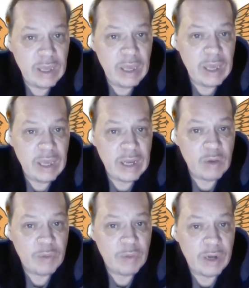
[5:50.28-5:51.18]
And I will
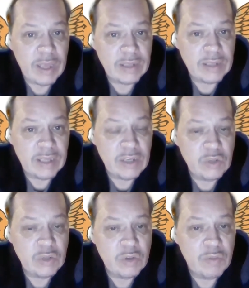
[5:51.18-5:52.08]
broadcast again to you
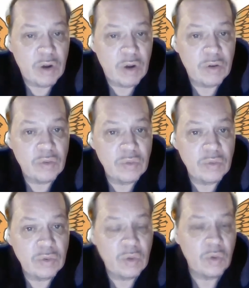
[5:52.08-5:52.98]
tomorrow
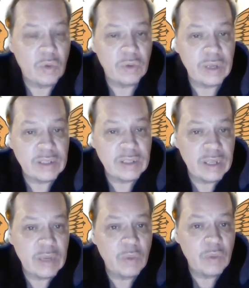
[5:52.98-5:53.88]
or the next
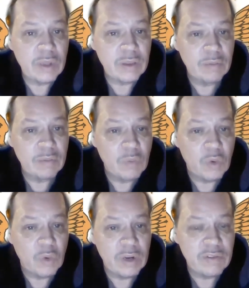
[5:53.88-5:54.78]
day with
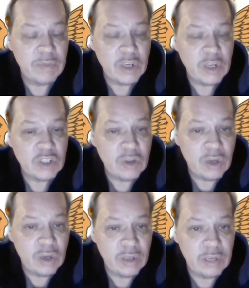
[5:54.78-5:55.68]
more information
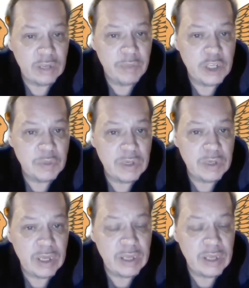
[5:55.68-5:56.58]
on impeachment
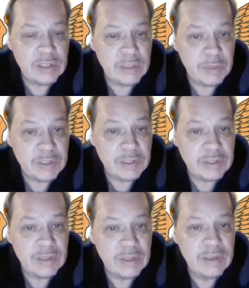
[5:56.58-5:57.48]
and stimulus.
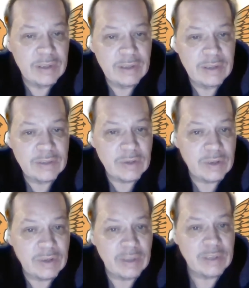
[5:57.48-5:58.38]
But
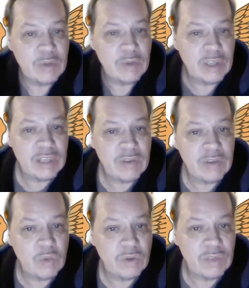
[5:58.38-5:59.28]
until next time, you guys have a
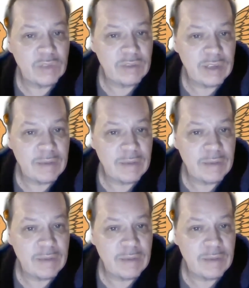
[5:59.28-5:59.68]
wonderful evening.